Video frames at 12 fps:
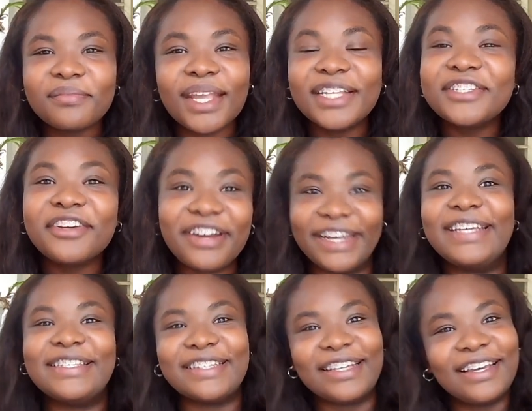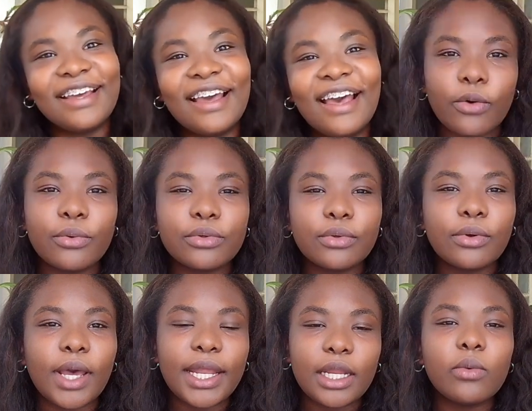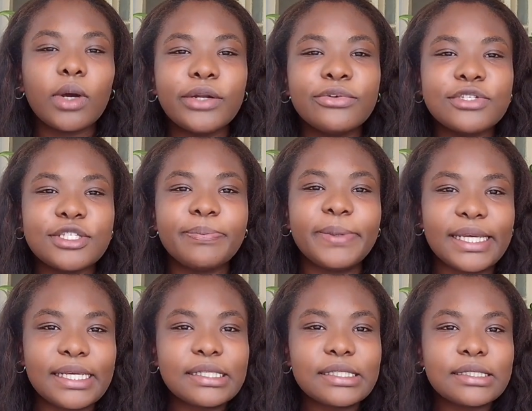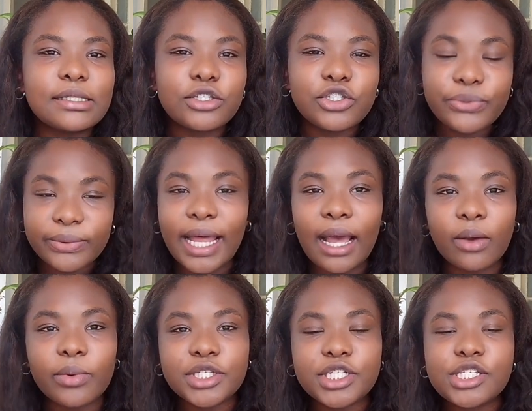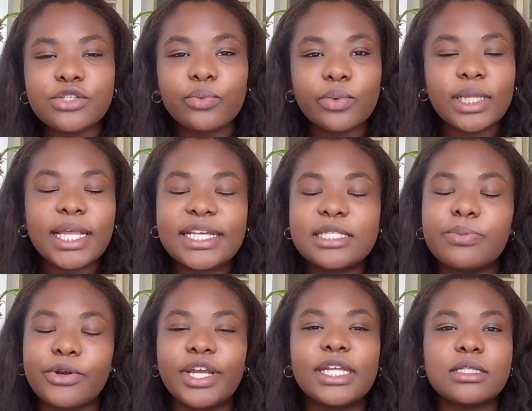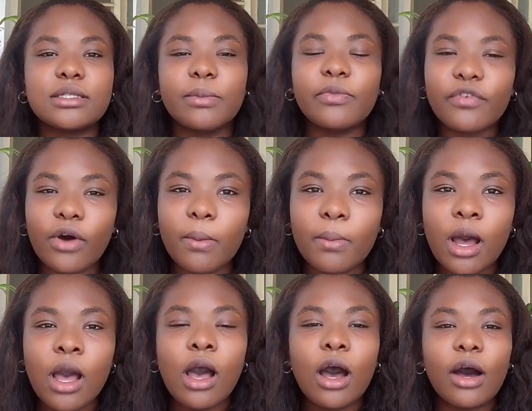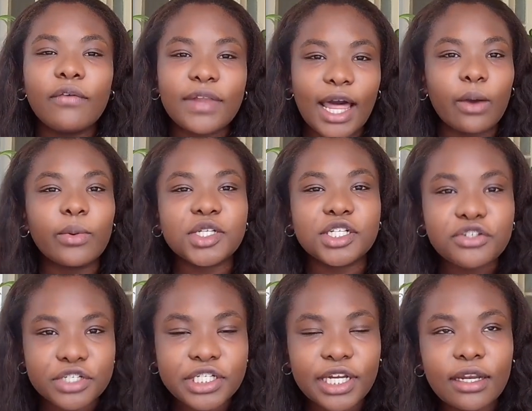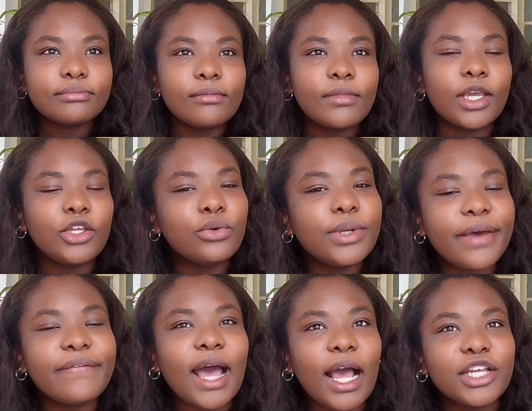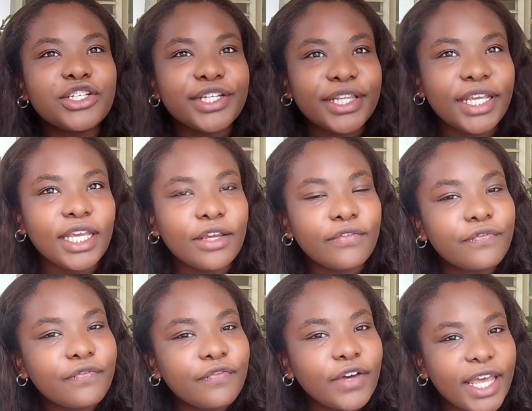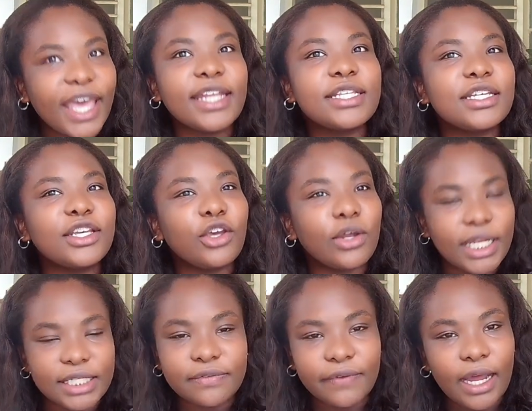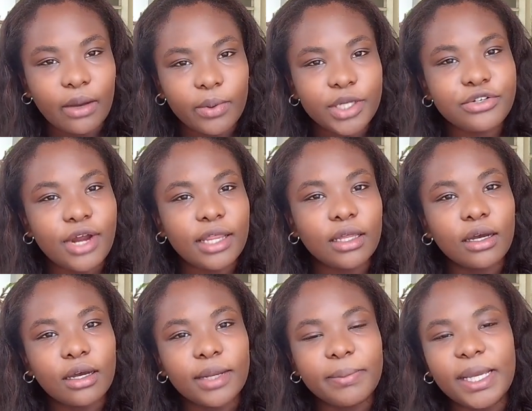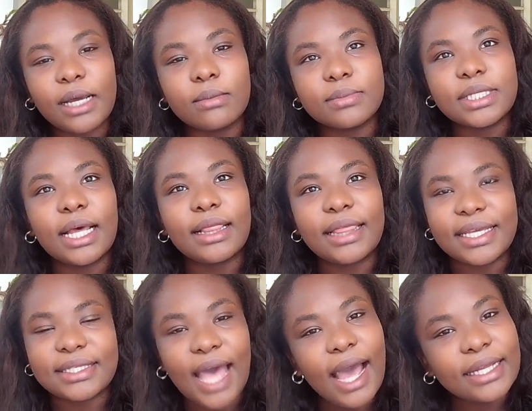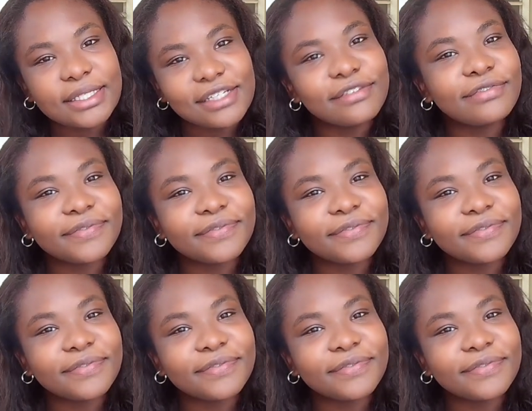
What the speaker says: It's crazy. Anyone who speaks two languages will experience some form of language attrition. You never actually forget your native language, rather it becomes less active.